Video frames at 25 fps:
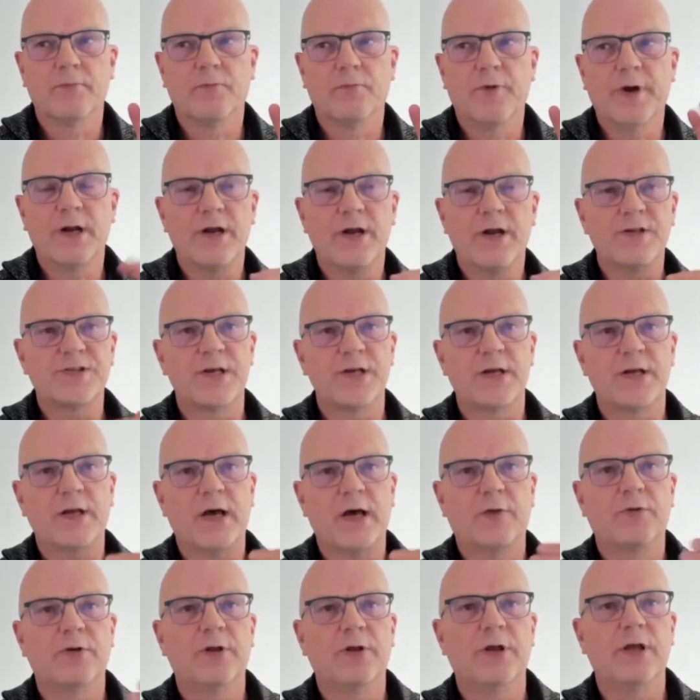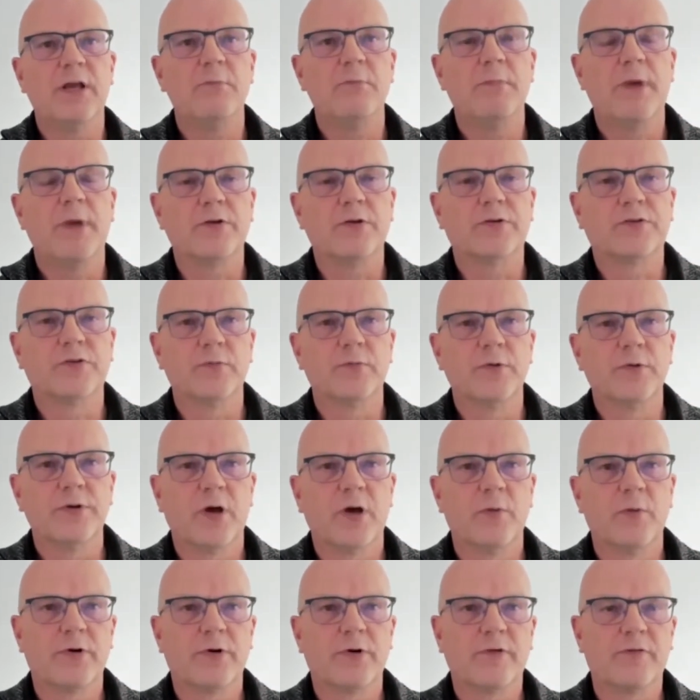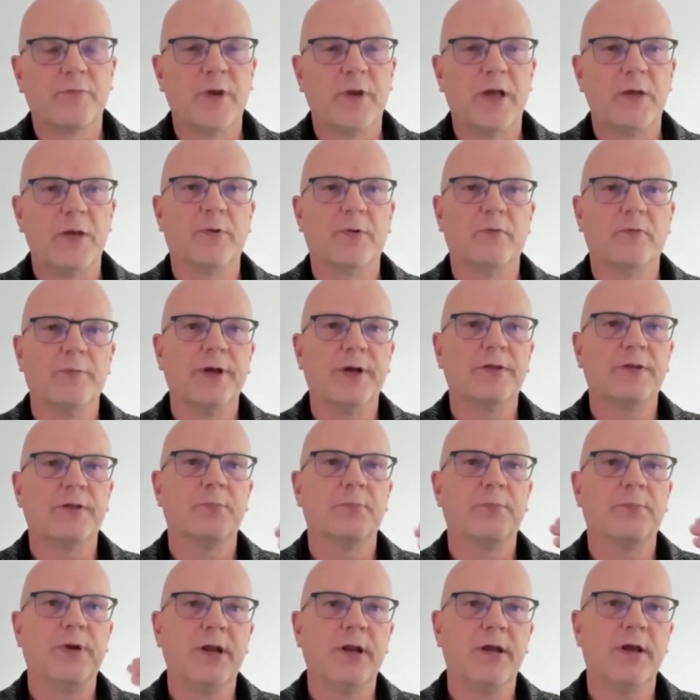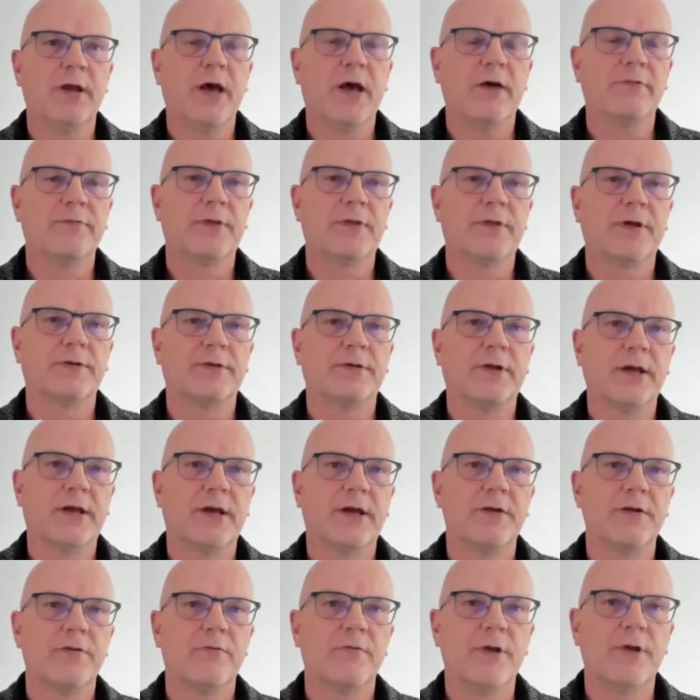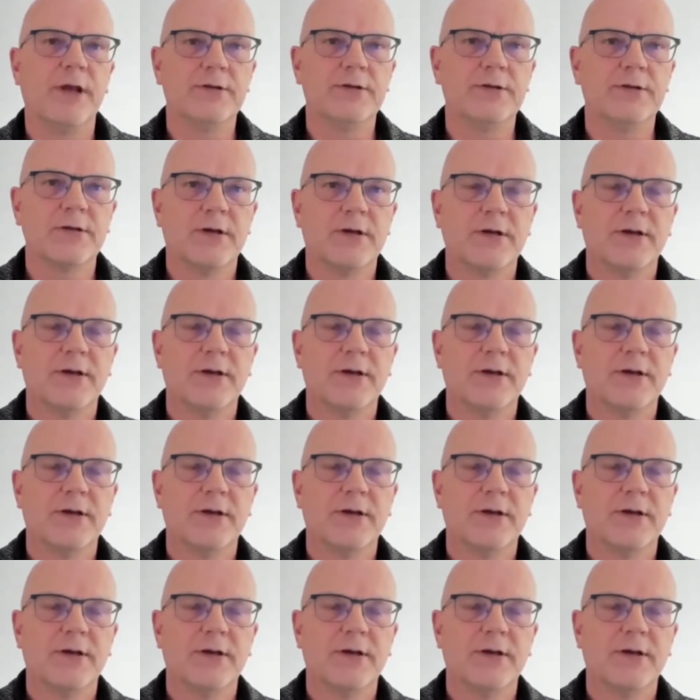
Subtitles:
when I send out an email to a number of people with a PDF that they can read,